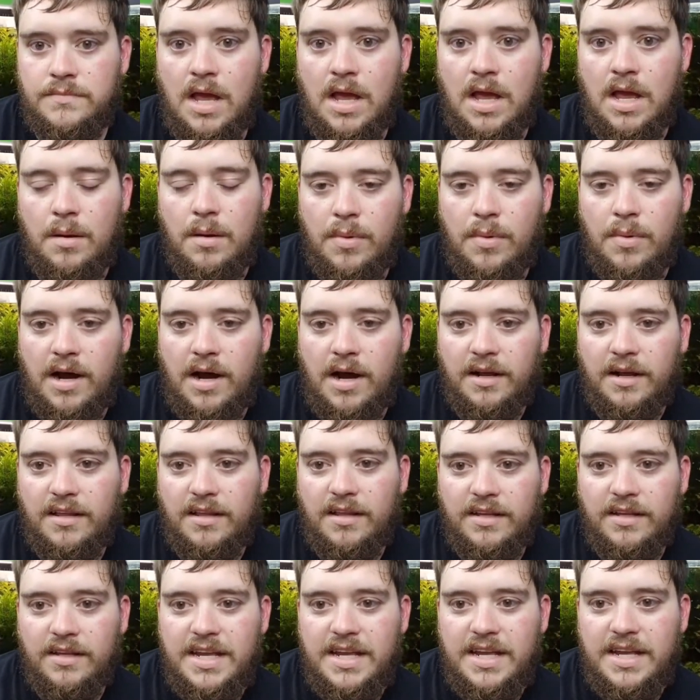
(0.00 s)
Monica
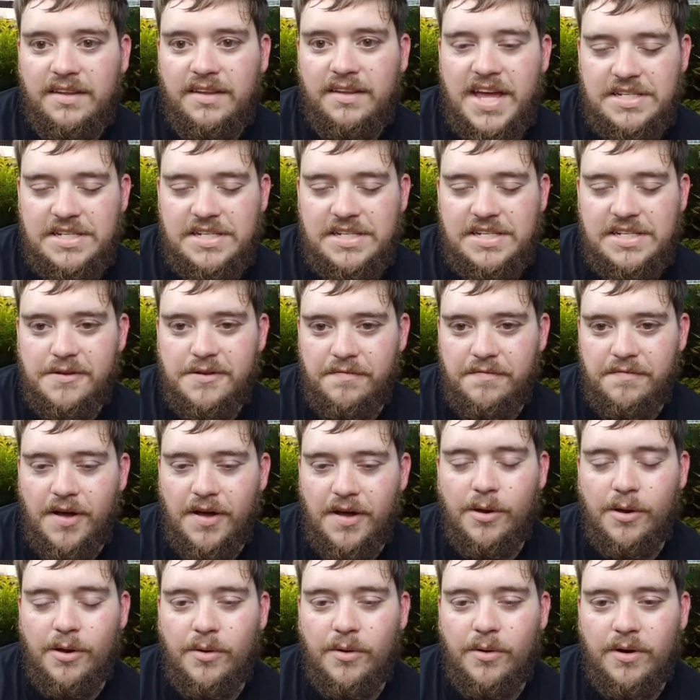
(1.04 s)
Lynn, thanks for the follow
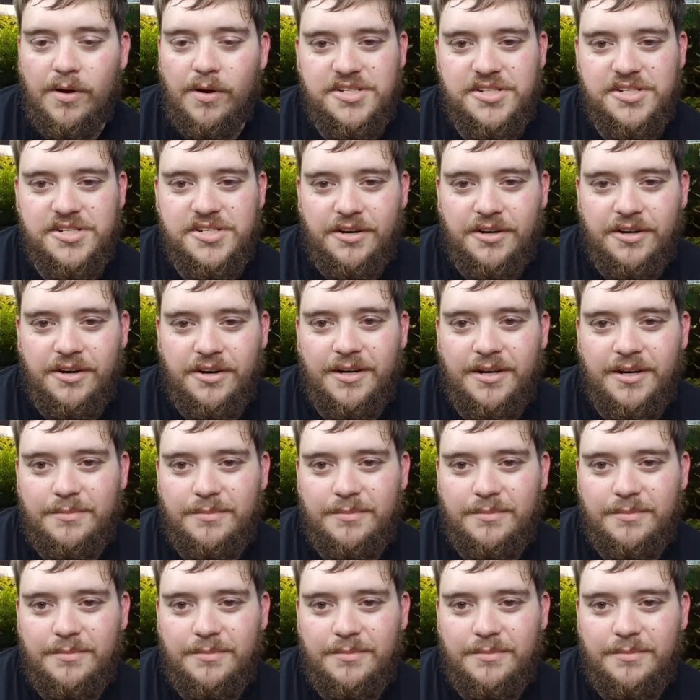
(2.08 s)
on Instagram.